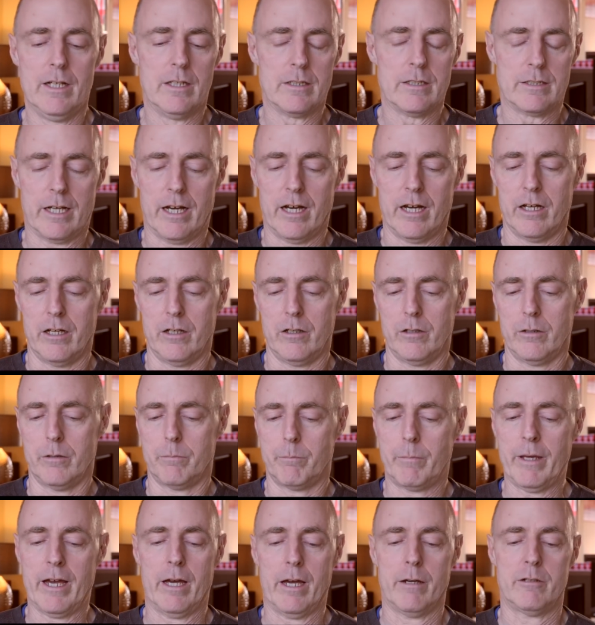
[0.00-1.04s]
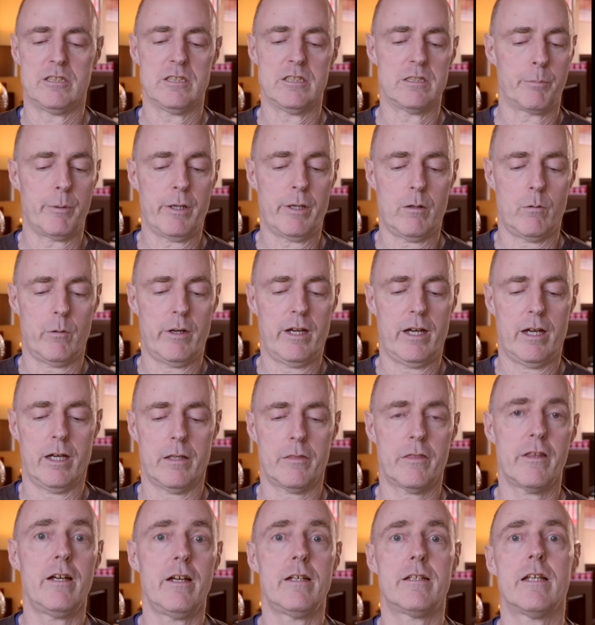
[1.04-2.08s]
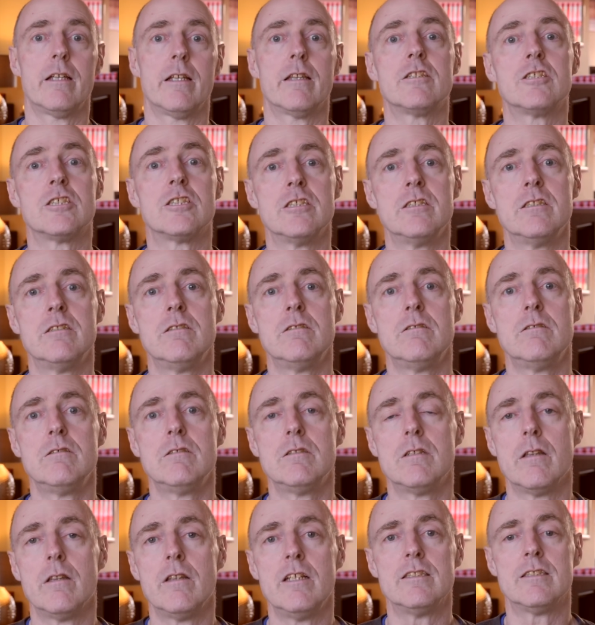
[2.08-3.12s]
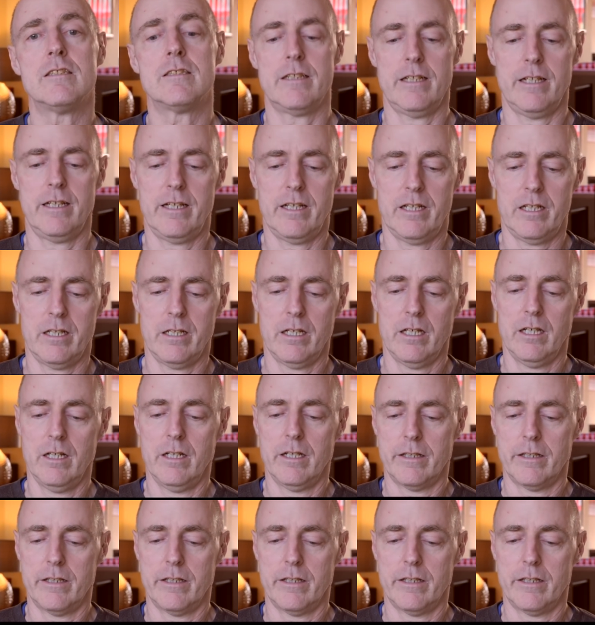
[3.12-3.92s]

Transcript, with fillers: So yeah, just be aware, 30th of June this year,